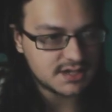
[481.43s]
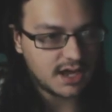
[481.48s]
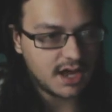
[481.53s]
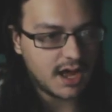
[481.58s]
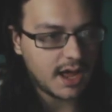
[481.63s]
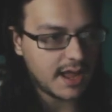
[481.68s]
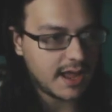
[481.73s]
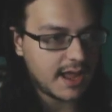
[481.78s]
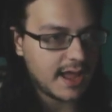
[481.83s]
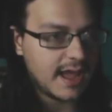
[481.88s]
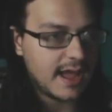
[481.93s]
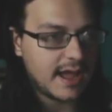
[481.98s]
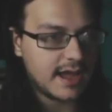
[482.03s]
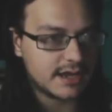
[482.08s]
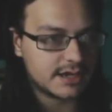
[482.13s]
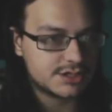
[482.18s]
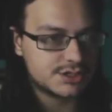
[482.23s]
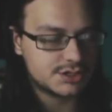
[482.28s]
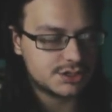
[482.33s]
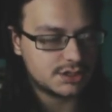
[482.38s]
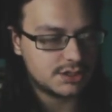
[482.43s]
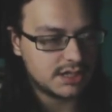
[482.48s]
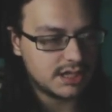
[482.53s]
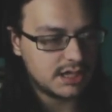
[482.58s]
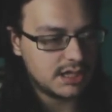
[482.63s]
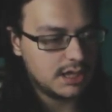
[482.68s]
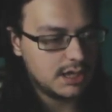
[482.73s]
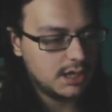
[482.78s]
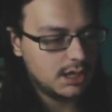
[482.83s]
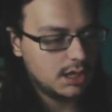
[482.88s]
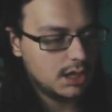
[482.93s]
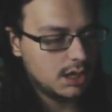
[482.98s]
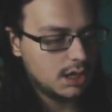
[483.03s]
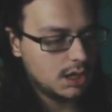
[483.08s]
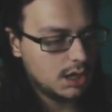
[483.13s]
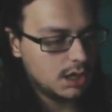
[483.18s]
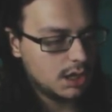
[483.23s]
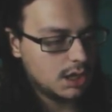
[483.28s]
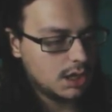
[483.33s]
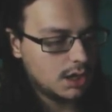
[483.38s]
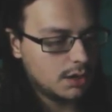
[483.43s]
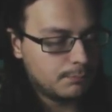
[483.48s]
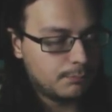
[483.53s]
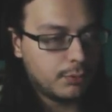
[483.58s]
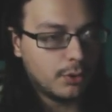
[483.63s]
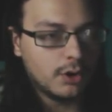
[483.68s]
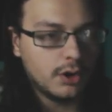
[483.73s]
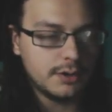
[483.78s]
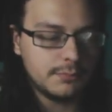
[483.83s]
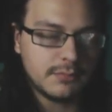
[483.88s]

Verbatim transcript: I actually put